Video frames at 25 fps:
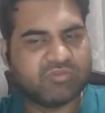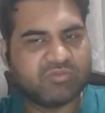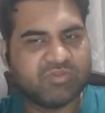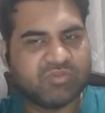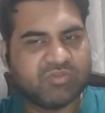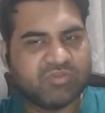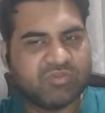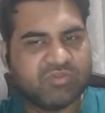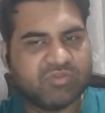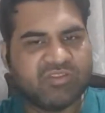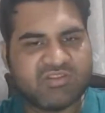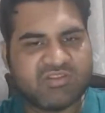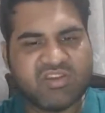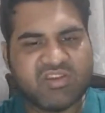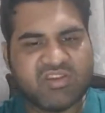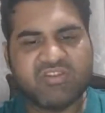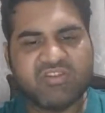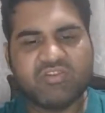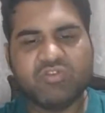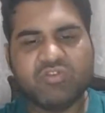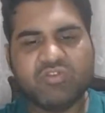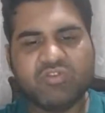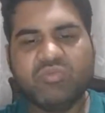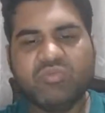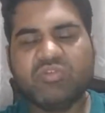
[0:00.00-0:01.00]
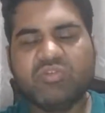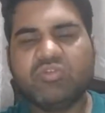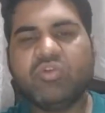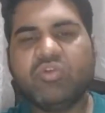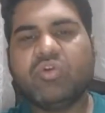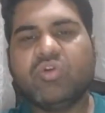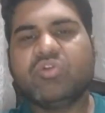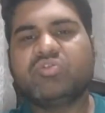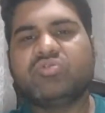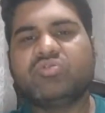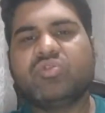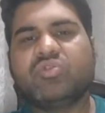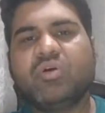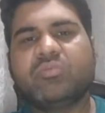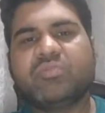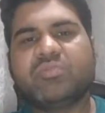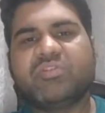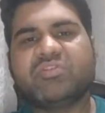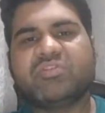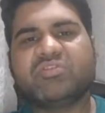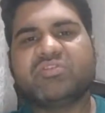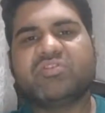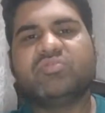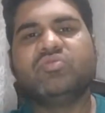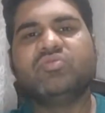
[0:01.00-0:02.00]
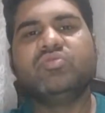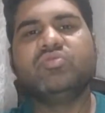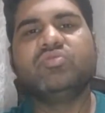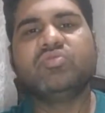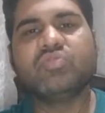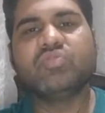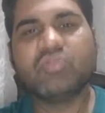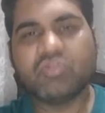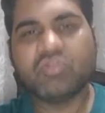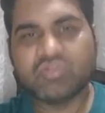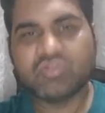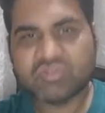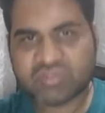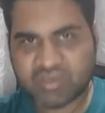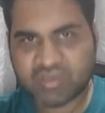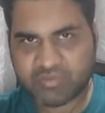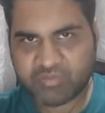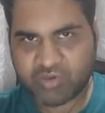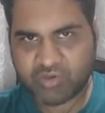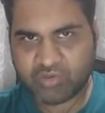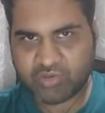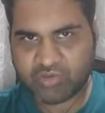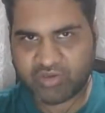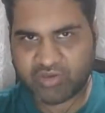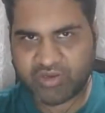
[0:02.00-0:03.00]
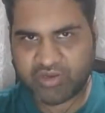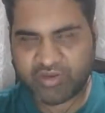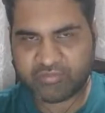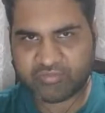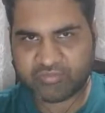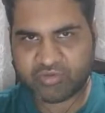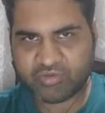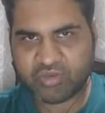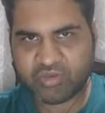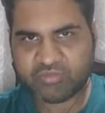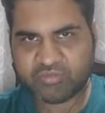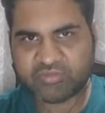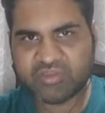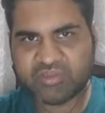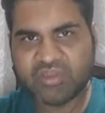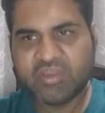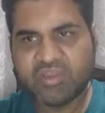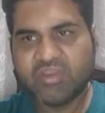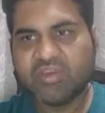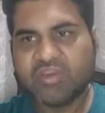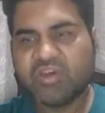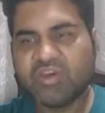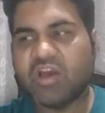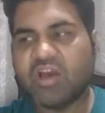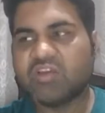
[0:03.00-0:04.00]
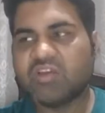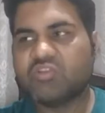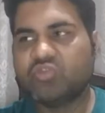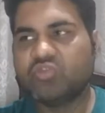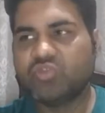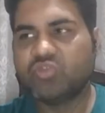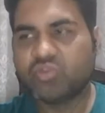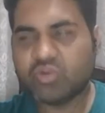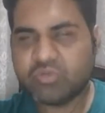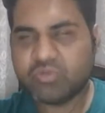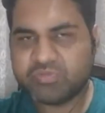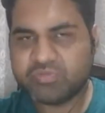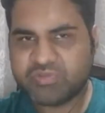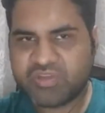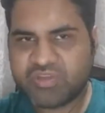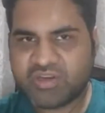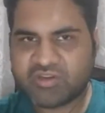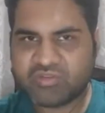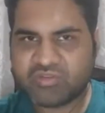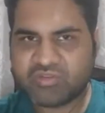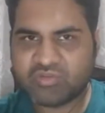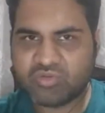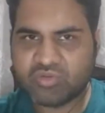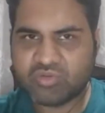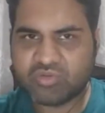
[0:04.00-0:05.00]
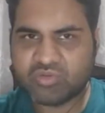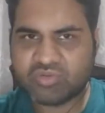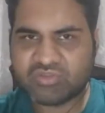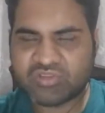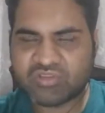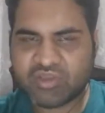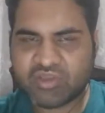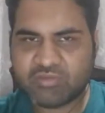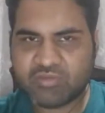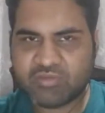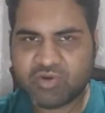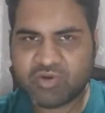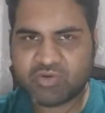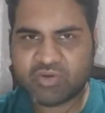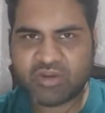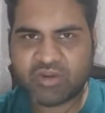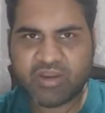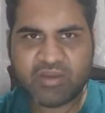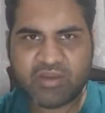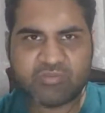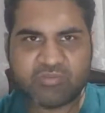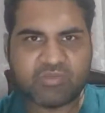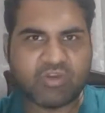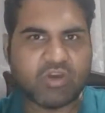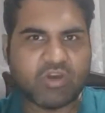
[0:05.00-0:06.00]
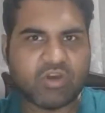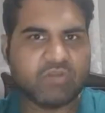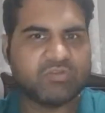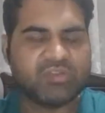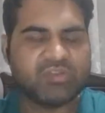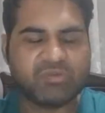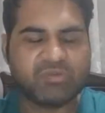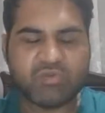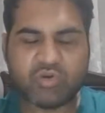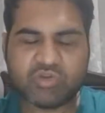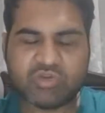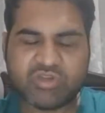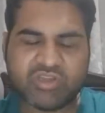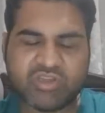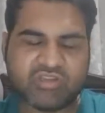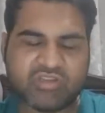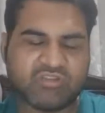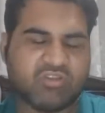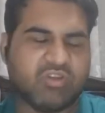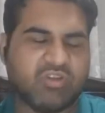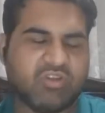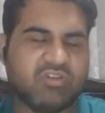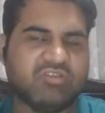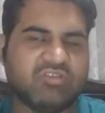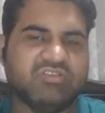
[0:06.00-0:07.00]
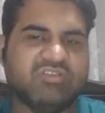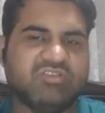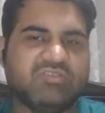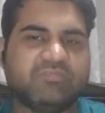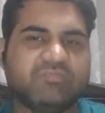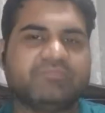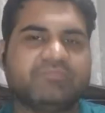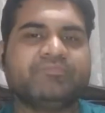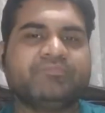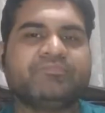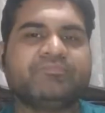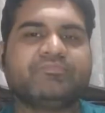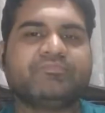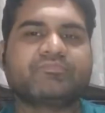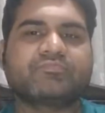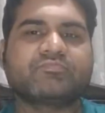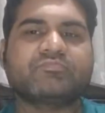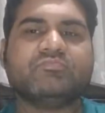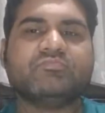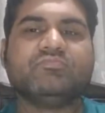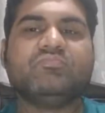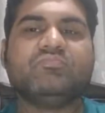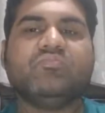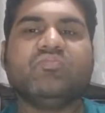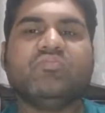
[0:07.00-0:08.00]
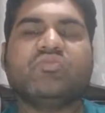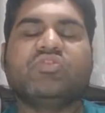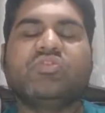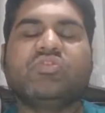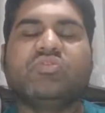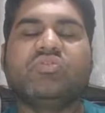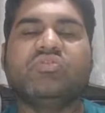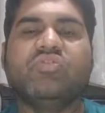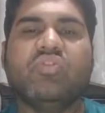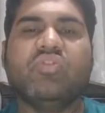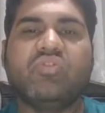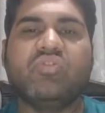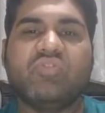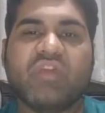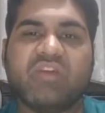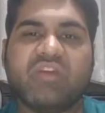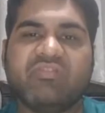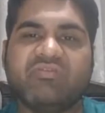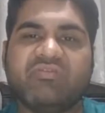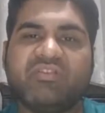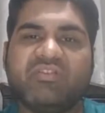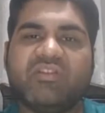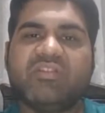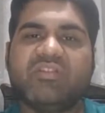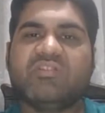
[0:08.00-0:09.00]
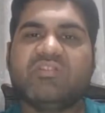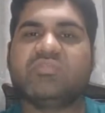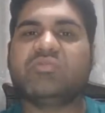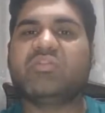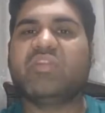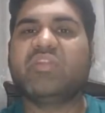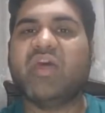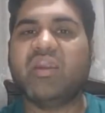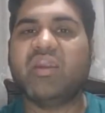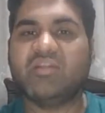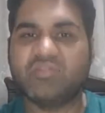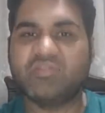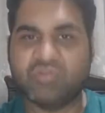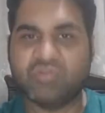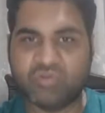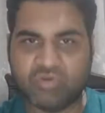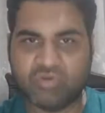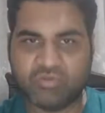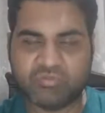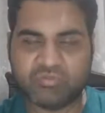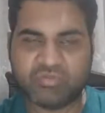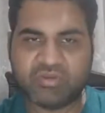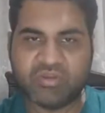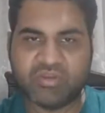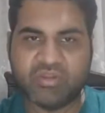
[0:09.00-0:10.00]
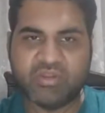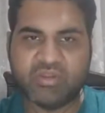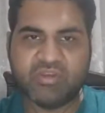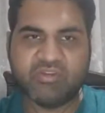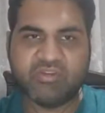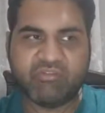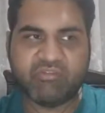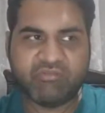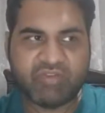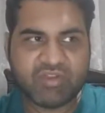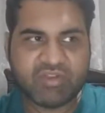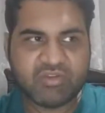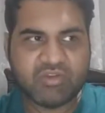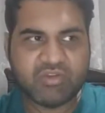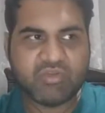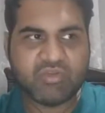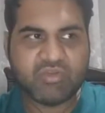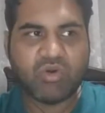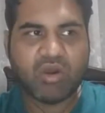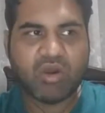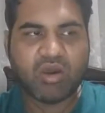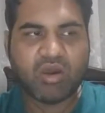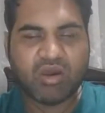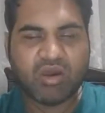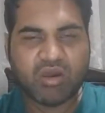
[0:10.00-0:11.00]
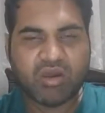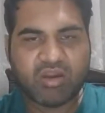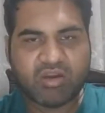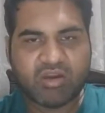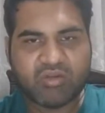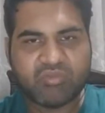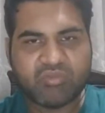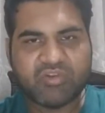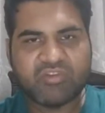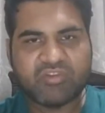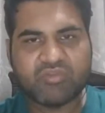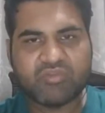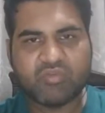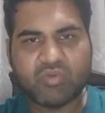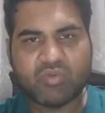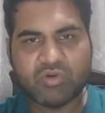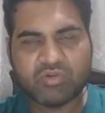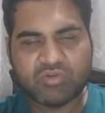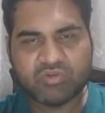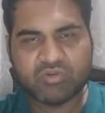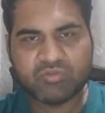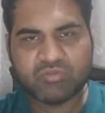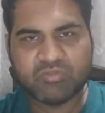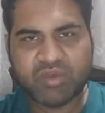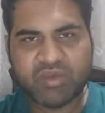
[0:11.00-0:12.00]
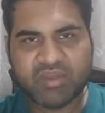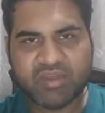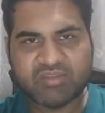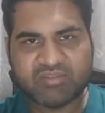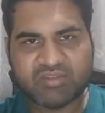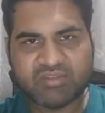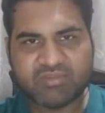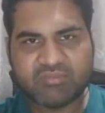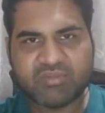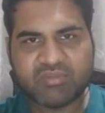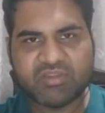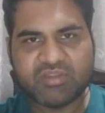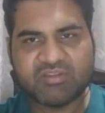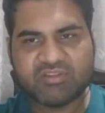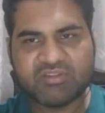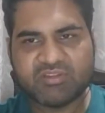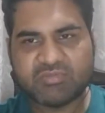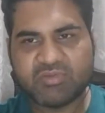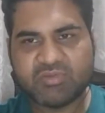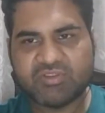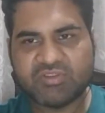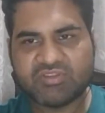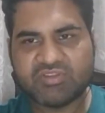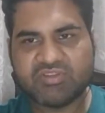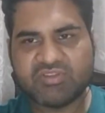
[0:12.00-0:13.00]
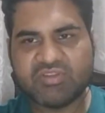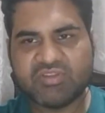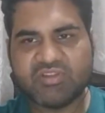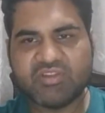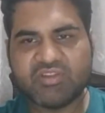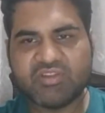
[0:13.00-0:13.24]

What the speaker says: Instead, you would go to a person who knows about laptops, a group that knows about laptops, about technology. So you refer to that group when you want to buy something, especially a